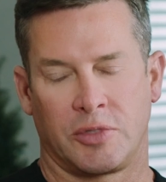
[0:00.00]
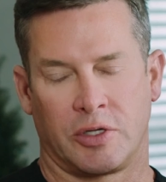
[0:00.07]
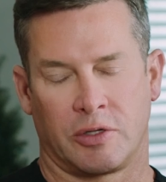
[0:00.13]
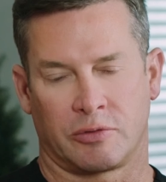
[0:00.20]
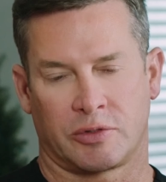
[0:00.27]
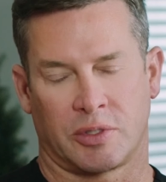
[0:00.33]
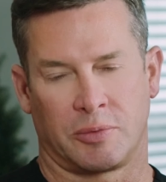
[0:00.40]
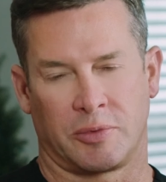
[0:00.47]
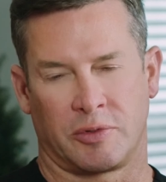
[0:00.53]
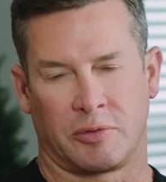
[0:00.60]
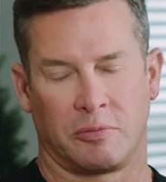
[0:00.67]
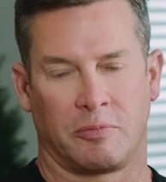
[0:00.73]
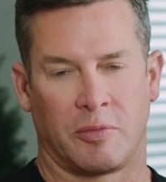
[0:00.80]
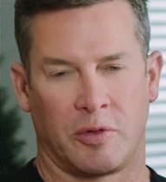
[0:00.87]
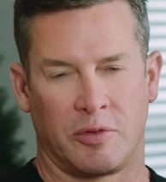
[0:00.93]
some of
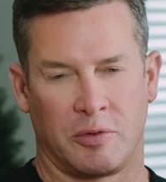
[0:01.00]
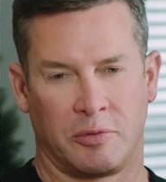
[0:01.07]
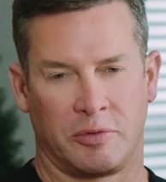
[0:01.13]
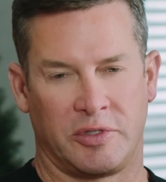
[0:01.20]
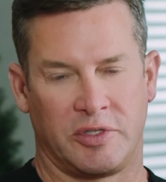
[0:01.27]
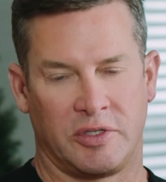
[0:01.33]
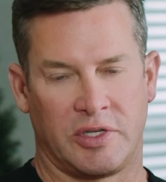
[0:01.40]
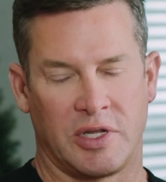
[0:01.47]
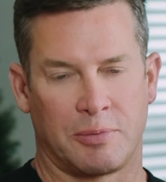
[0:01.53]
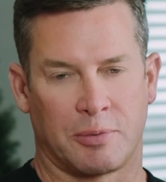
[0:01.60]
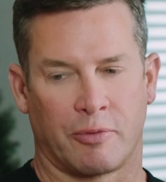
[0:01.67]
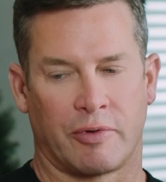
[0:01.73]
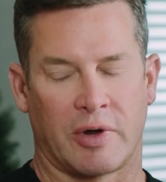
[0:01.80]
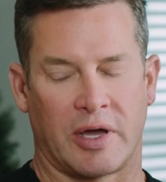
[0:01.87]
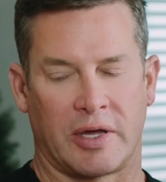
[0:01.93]
the
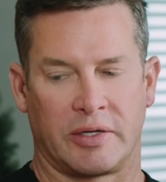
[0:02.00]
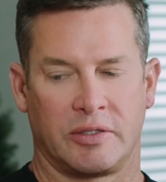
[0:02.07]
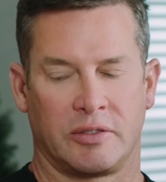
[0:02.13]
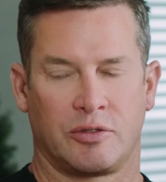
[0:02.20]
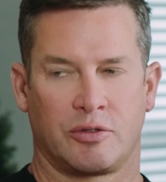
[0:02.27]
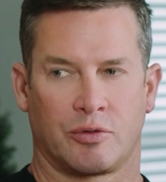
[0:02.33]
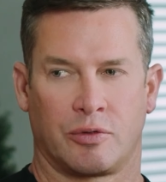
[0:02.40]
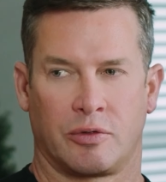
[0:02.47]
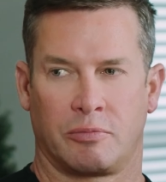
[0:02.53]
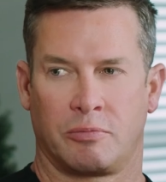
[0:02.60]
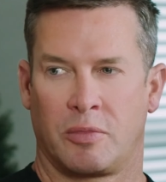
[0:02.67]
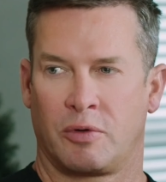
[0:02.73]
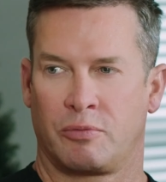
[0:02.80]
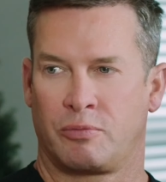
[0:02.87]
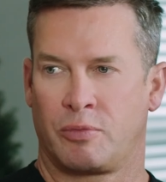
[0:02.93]
deeper rhytids or
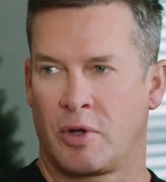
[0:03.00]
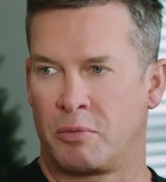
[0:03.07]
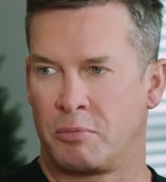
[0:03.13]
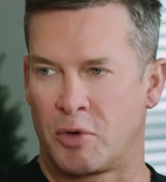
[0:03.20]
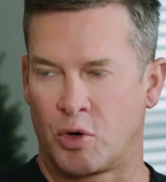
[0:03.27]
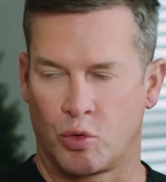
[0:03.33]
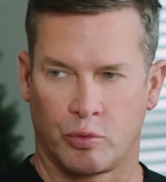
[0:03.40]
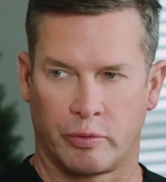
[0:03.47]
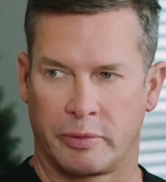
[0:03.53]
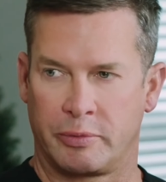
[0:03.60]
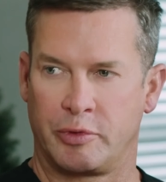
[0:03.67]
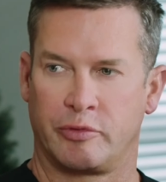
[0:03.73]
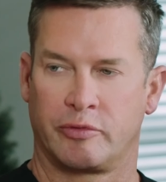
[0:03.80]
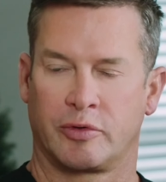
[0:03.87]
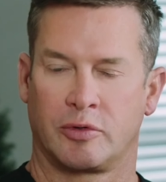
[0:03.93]
a mole
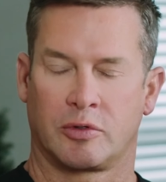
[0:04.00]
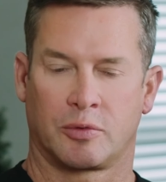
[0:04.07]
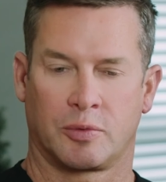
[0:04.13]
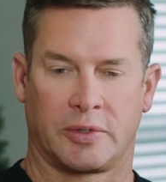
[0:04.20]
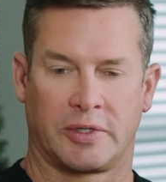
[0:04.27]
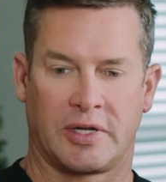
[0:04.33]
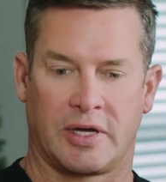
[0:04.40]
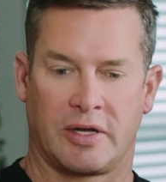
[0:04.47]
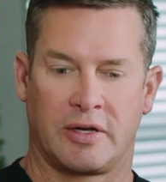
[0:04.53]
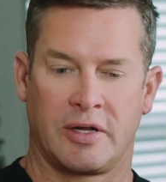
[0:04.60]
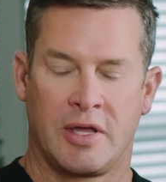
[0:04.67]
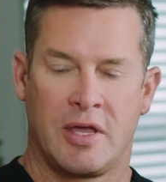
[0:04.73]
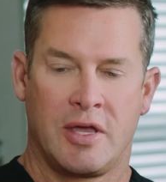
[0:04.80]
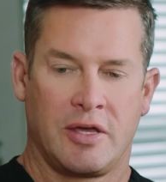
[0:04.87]
removal or whatnot.